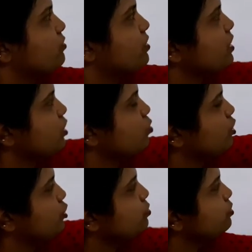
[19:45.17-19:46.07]
3 equal
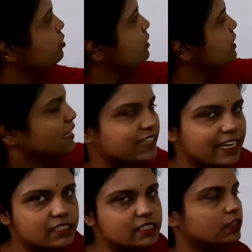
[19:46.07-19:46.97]
to,
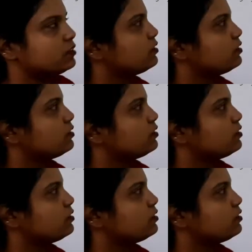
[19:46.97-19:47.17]
then see,